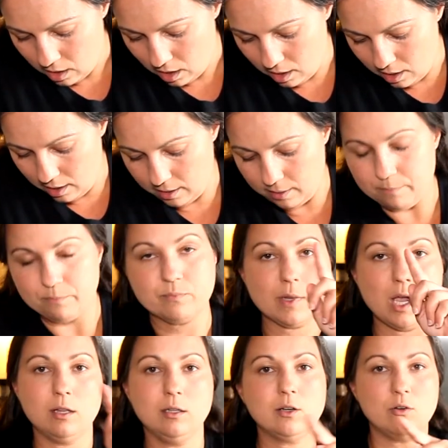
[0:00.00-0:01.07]
a
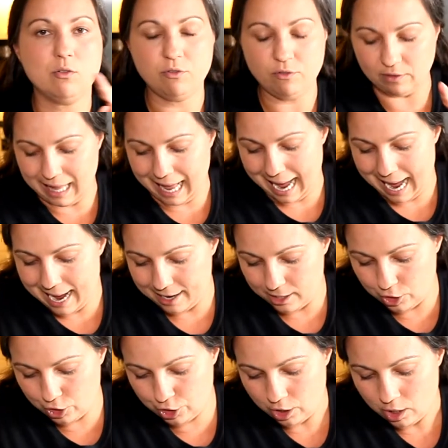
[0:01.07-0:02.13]
little
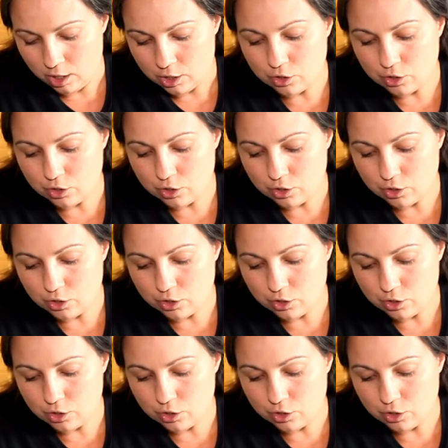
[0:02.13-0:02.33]
flash.